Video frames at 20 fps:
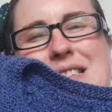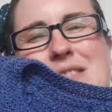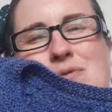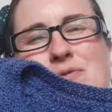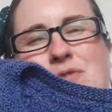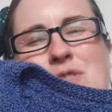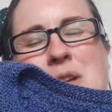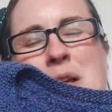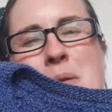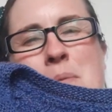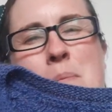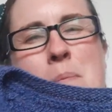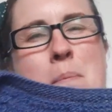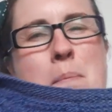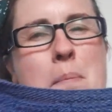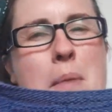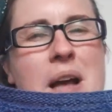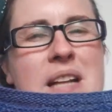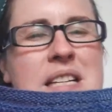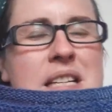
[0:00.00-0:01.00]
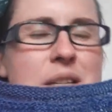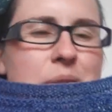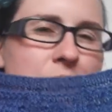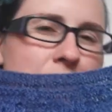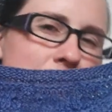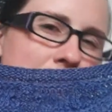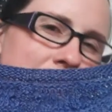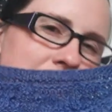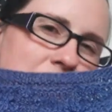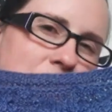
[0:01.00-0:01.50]
didn't do
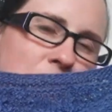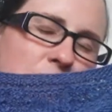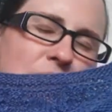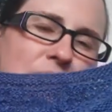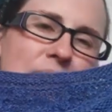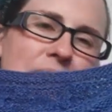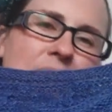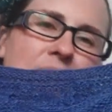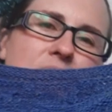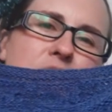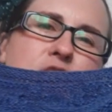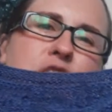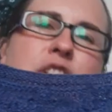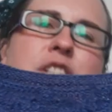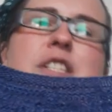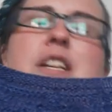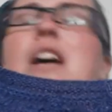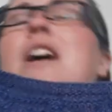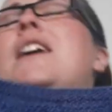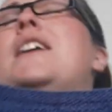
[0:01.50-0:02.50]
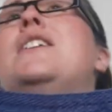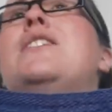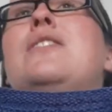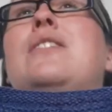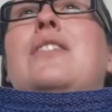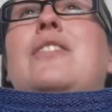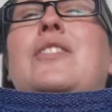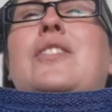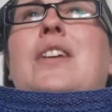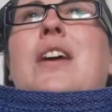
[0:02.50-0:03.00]
any major modifications. I
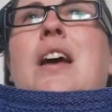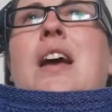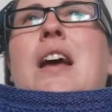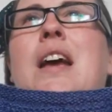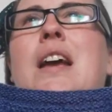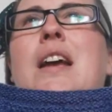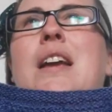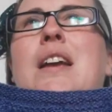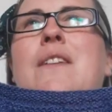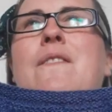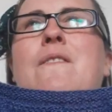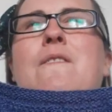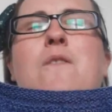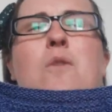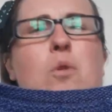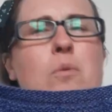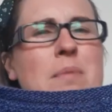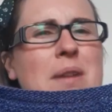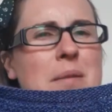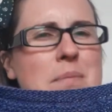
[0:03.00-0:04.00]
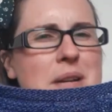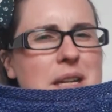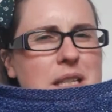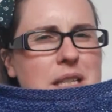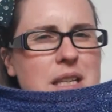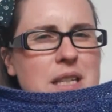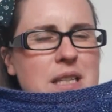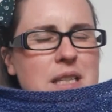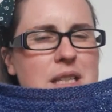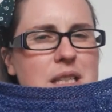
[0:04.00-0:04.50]
used a 4mm
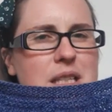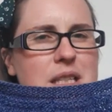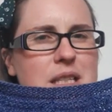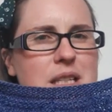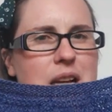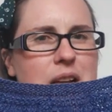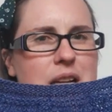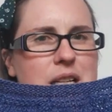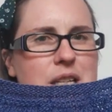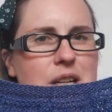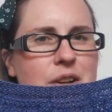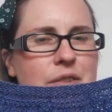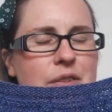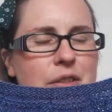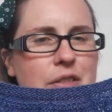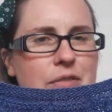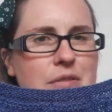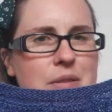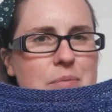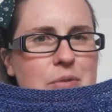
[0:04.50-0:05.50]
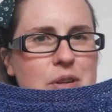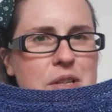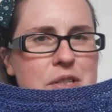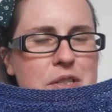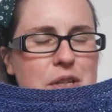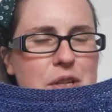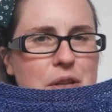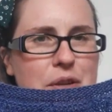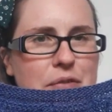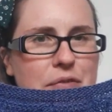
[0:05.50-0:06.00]
instead of a
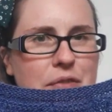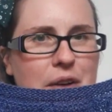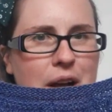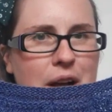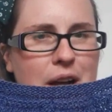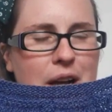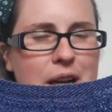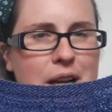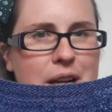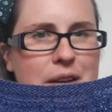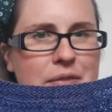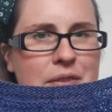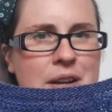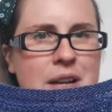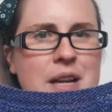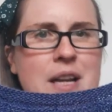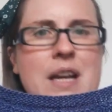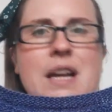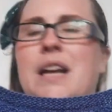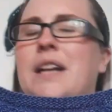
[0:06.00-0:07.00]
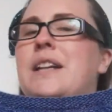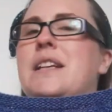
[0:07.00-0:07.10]
3.25, and I